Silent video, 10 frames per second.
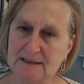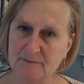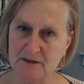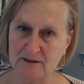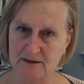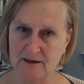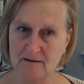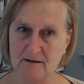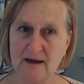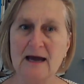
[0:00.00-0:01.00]

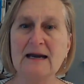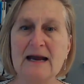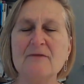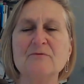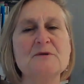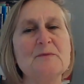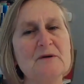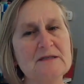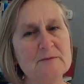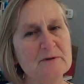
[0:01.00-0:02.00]
responsibility. And have
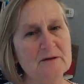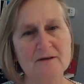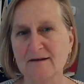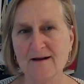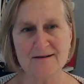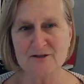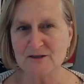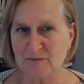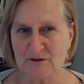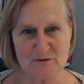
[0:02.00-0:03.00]
responsibility, not
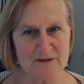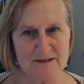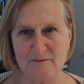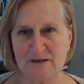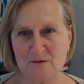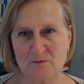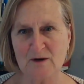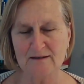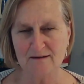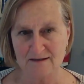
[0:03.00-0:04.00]
just be doing somebody's
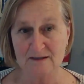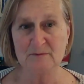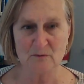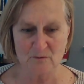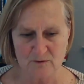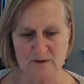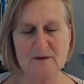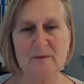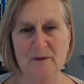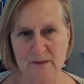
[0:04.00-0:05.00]
red lines, but
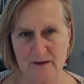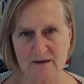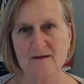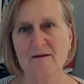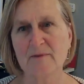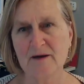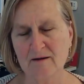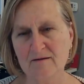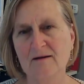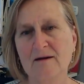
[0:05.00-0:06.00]
really be thinking about.